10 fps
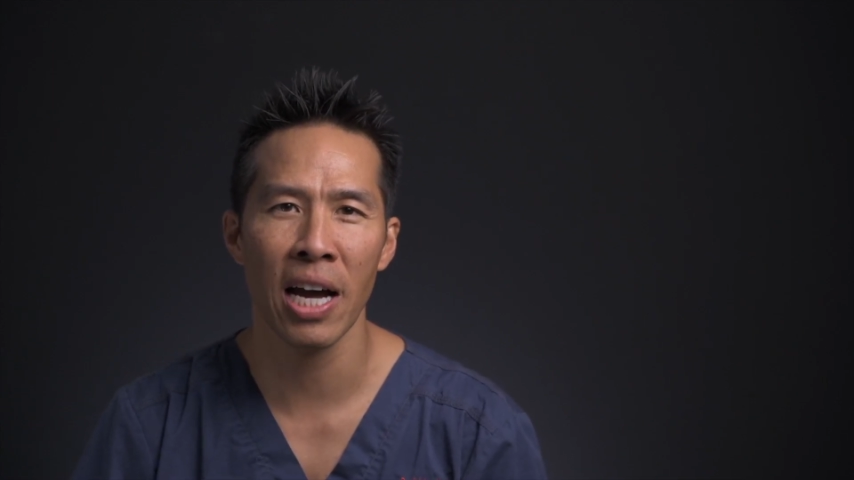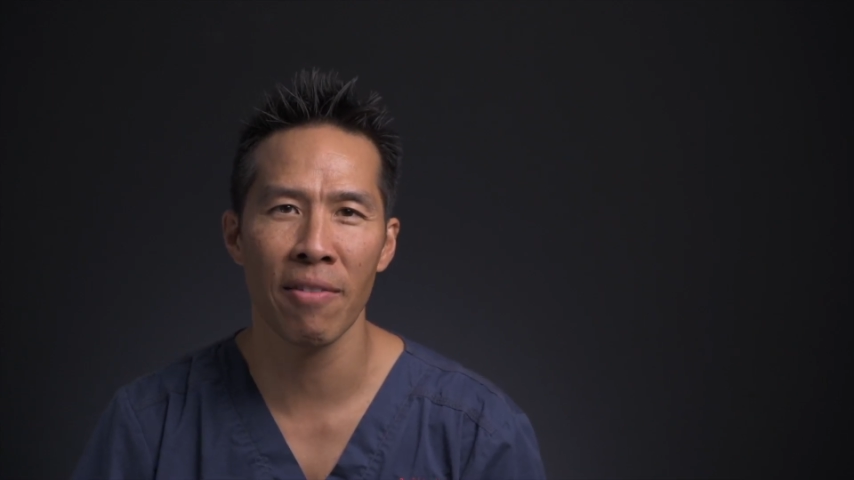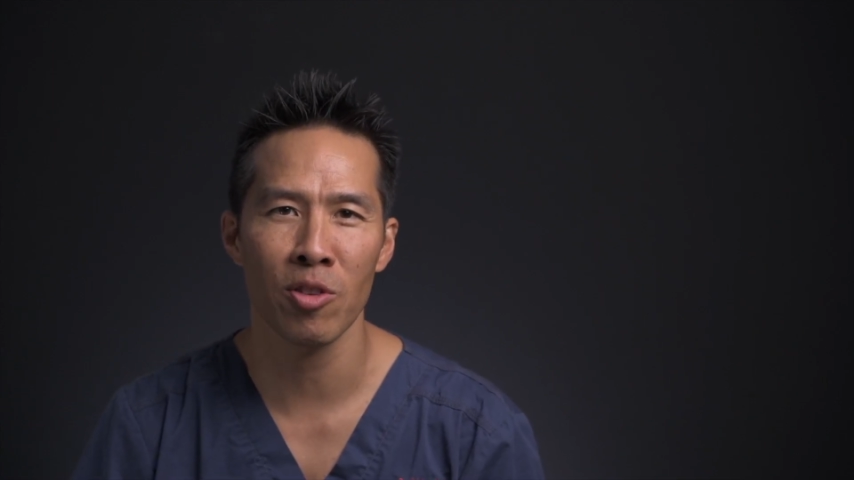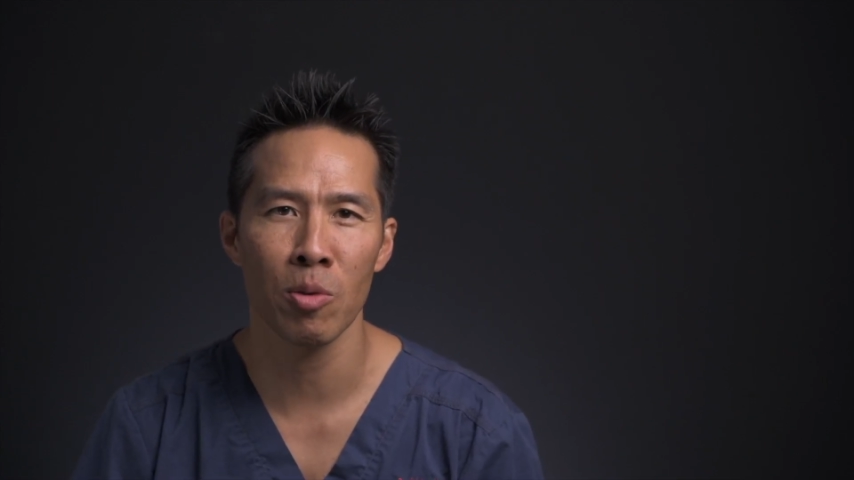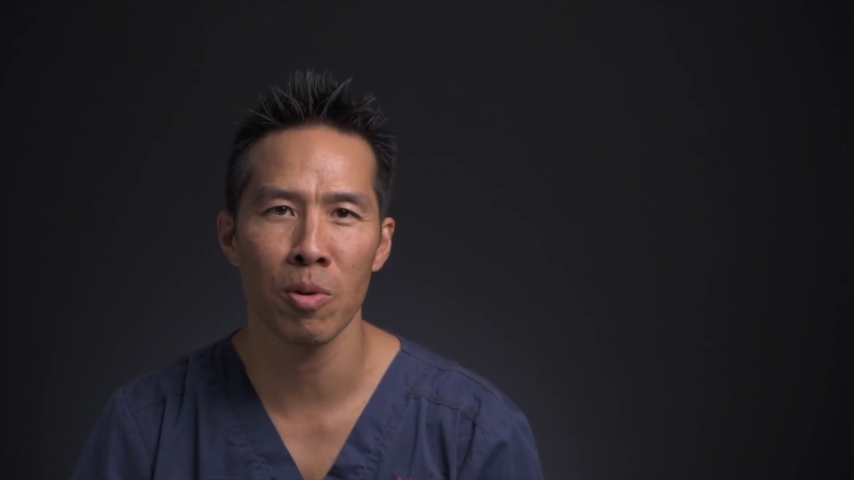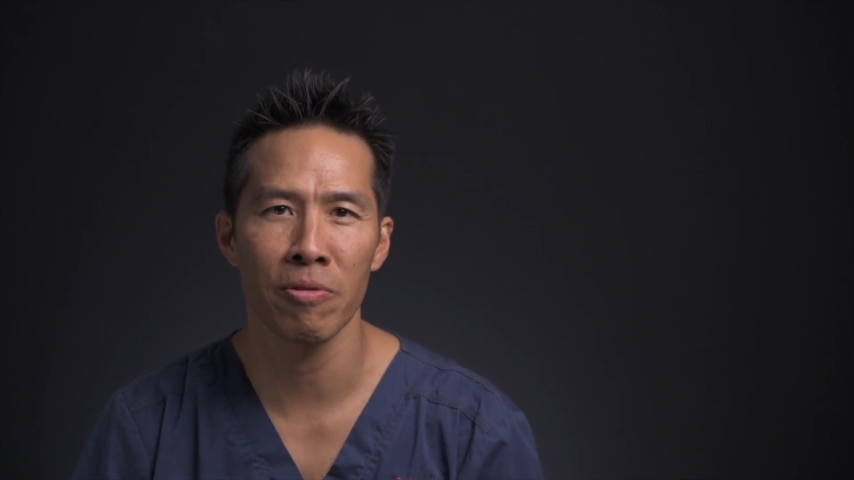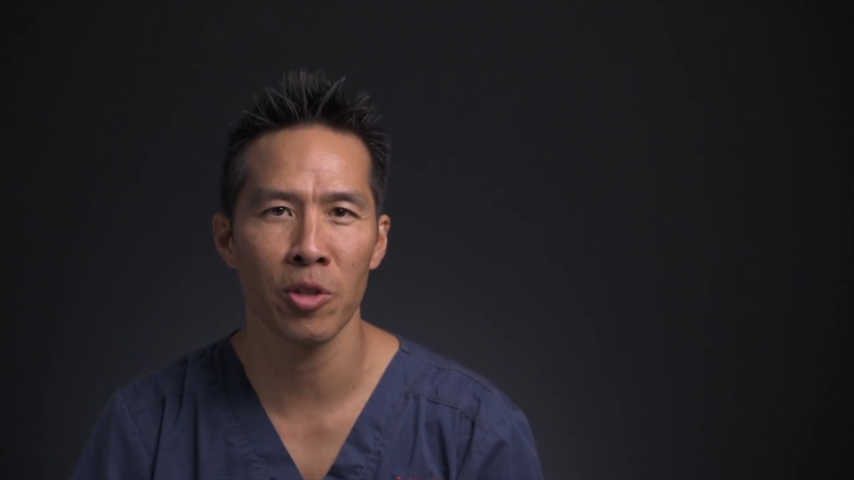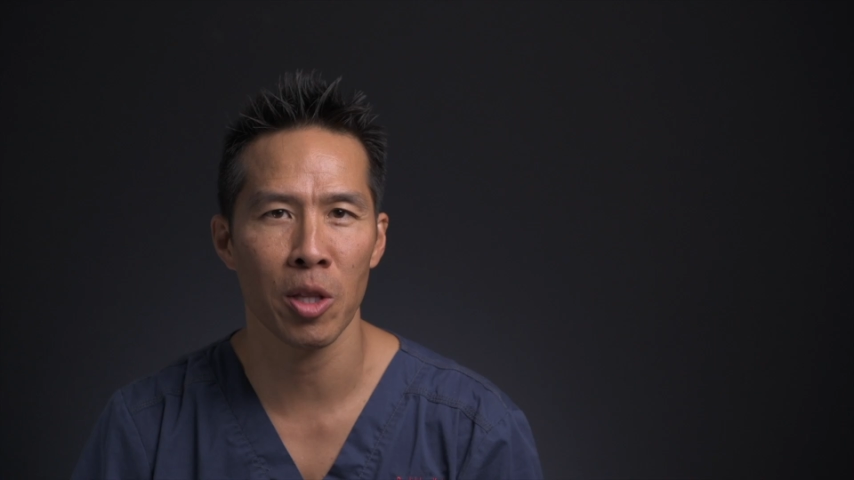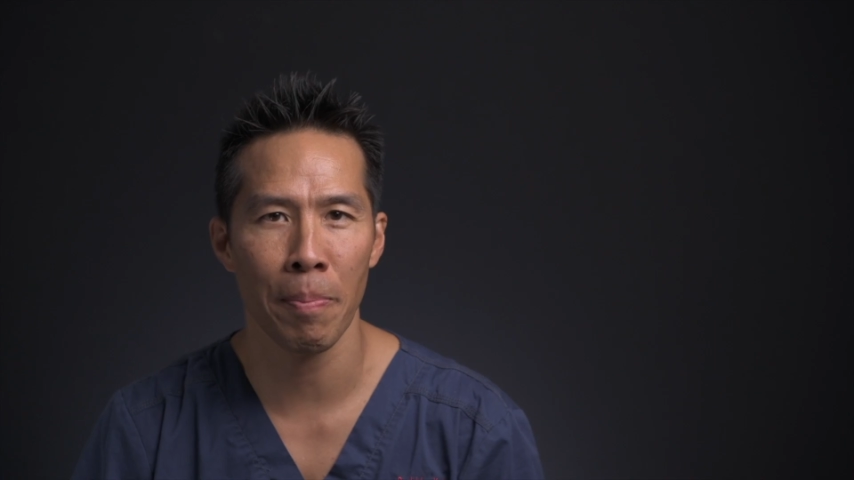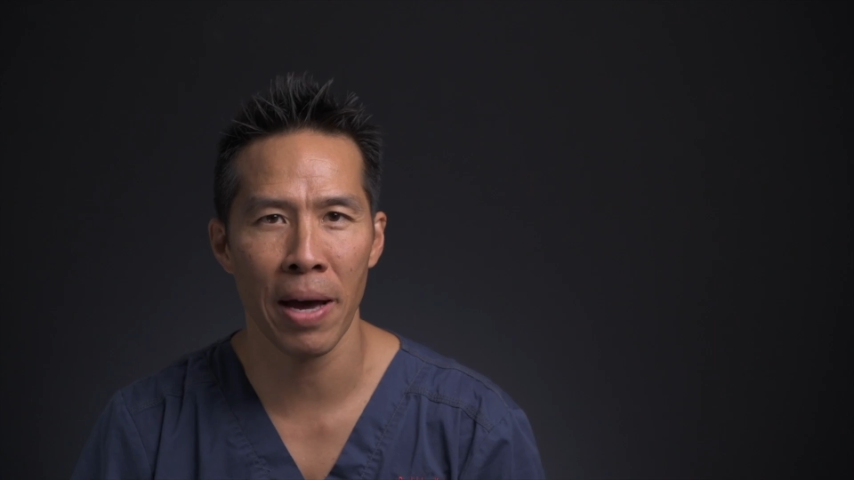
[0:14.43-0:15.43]
comfortable
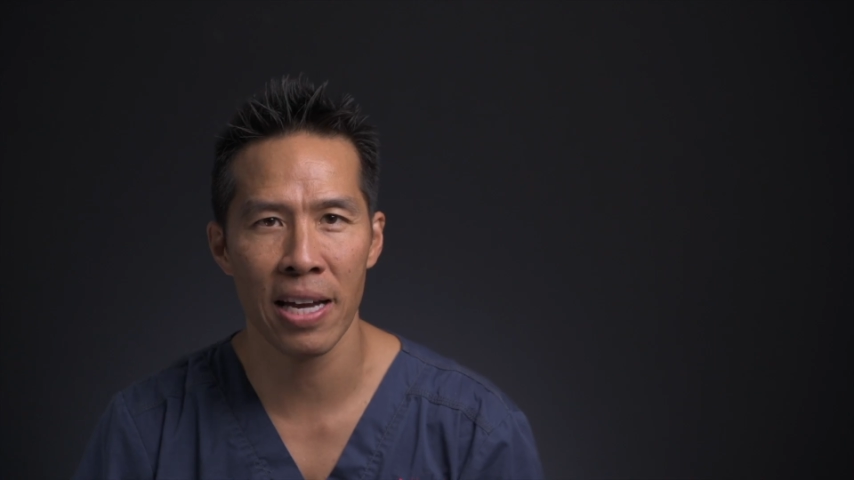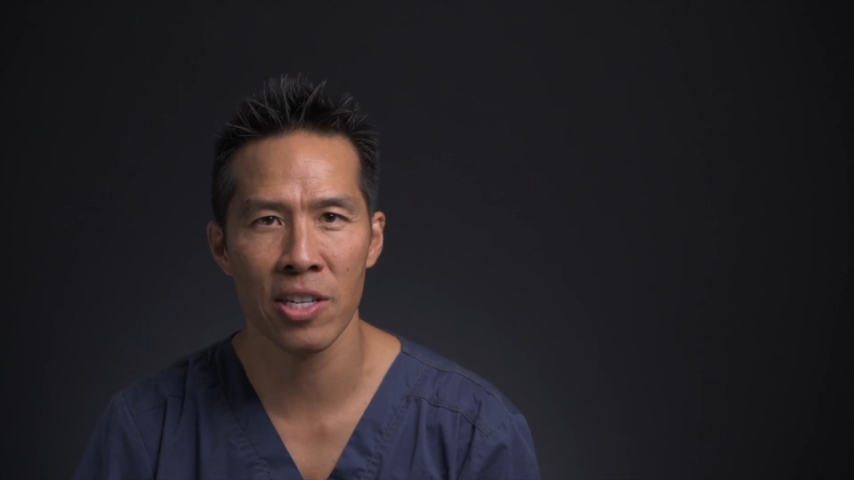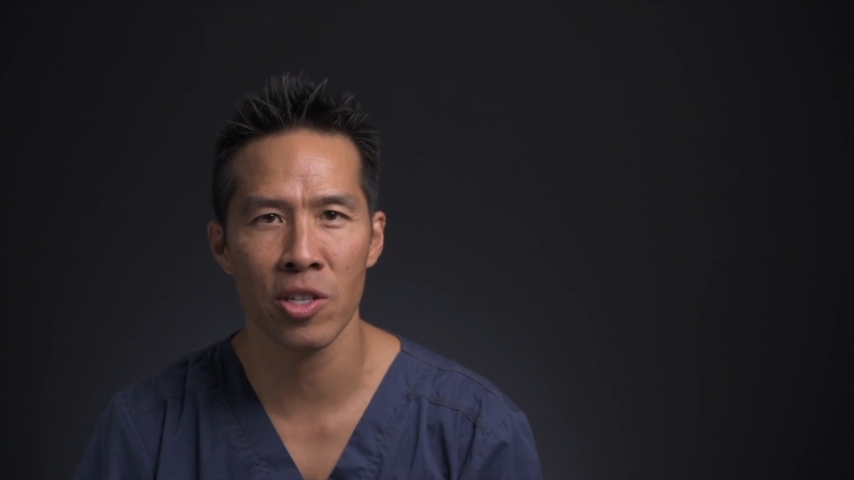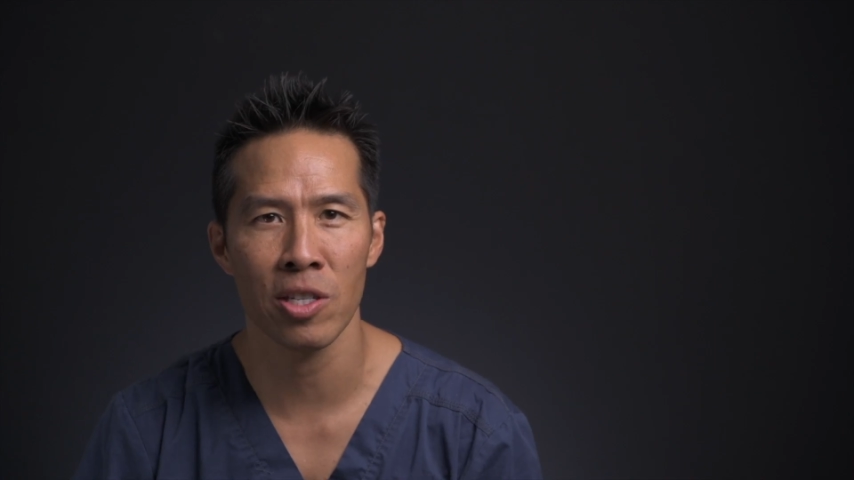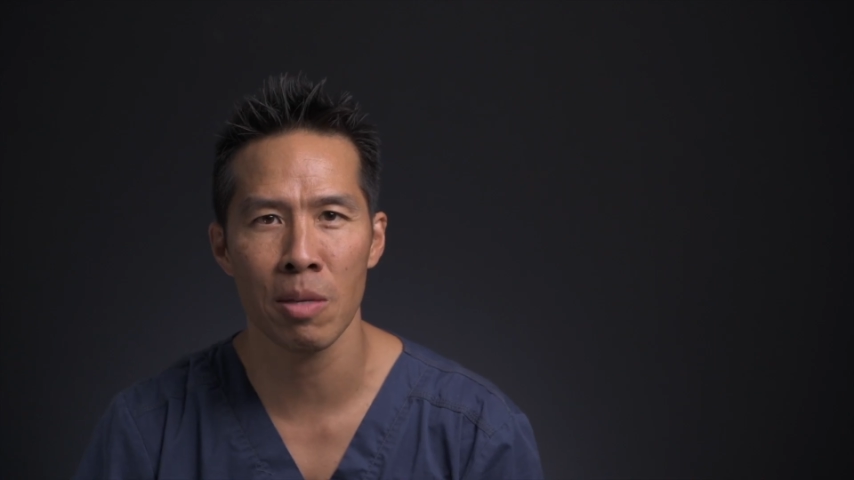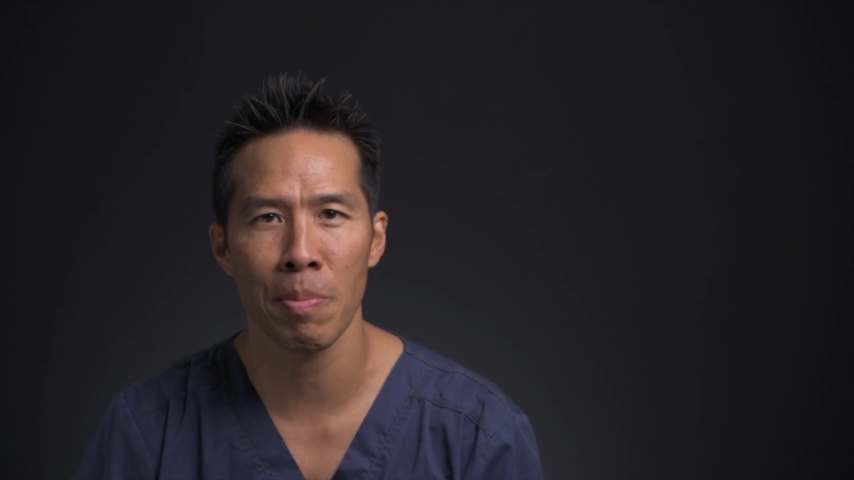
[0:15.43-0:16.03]
for the patients,